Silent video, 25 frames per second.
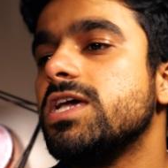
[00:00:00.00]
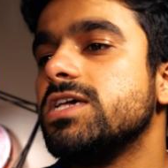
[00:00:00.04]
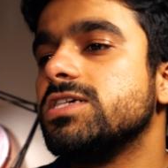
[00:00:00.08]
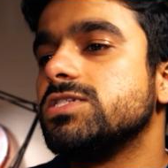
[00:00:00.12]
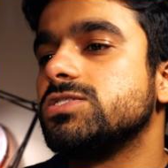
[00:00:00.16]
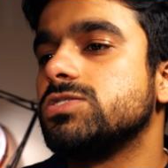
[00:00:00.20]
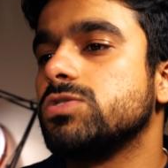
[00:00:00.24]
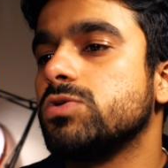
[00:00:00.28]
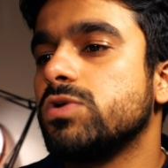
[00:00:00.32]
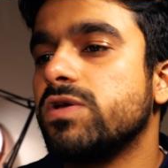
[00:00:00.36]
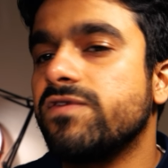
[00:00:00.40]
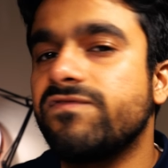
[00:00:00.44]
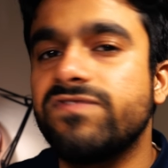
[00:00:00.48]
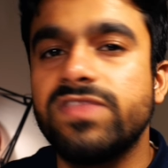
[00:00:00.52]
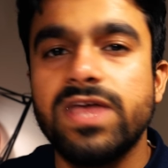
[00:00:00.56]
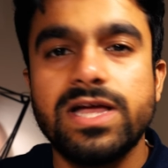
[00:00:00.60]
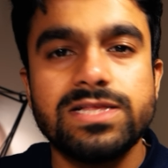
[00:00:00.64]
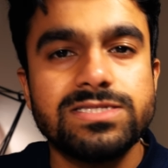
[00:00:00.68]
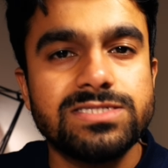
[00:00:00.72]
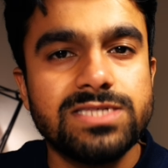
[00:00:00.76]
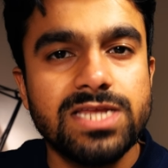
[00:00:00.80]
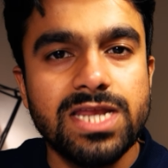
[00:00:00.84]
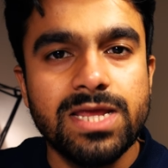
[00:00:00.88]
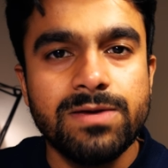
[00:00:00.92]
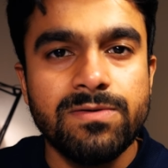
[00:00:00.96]
So if
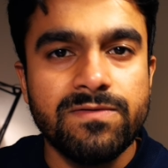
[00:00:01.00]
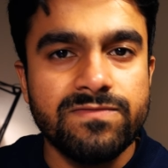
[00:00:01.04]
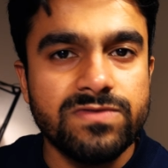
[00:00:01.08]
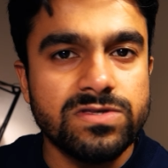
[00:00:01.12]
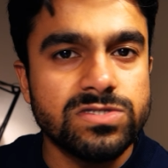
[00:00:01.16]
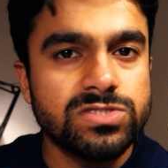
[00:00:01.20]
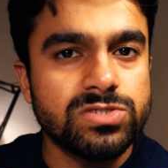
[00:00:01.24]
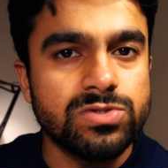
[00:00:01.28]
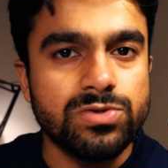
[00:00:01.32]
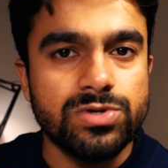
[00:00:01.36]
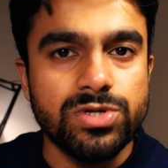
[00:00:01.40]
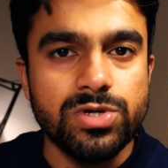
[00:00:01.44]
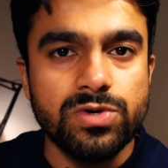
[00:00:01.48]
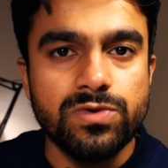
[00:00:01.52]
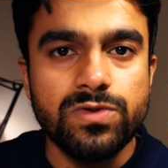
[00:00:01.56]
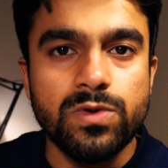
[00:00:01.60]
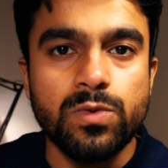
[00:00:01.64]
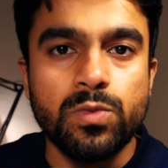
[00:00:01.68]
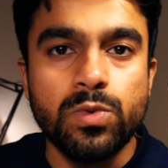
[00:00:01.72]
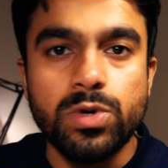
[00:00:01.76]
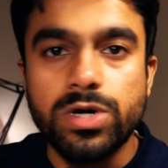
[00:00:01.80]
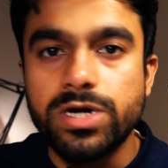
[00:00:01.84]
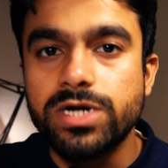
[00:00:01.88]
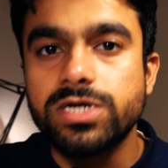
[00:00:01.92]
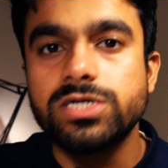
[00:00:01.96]
that's the name of the studio, the
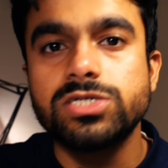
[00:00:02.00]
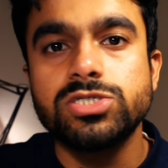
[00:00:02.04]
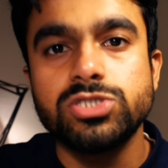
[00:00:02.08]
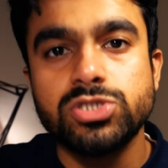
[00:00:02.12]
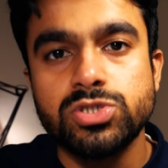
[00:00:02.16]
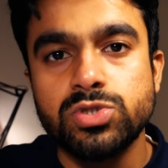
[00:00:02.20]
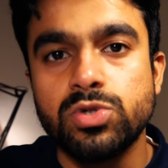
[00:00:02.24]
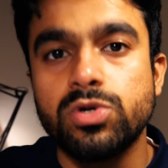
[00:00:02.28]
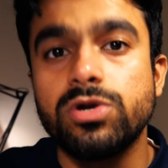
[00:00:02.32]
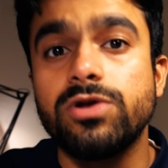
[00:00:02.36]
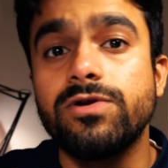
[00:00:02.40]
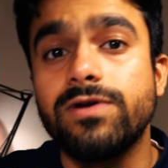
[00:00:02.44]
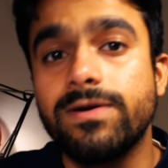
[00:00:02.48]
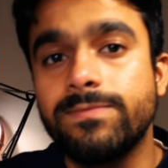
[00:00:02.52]
work should